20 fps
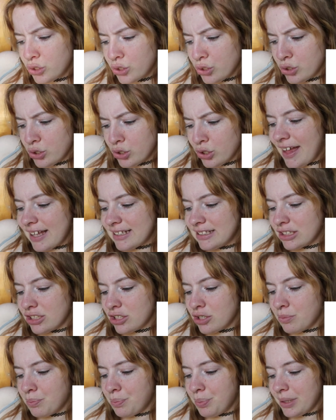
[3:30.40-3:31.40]
Two, that's a
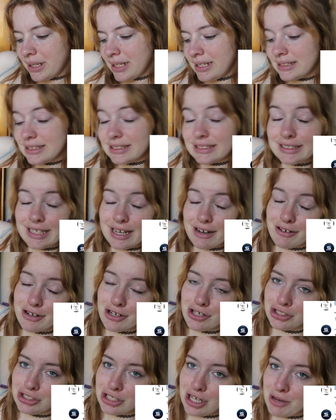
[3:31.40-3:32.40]
complete
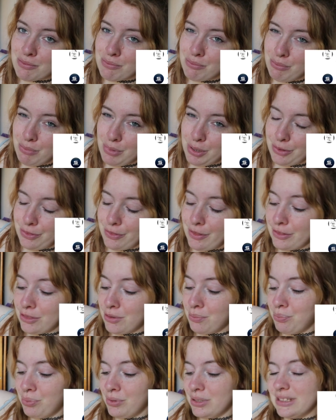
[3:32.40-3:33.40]
stereotype myth that
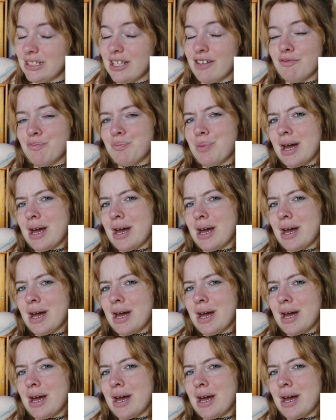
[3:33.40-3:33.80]
the Brits have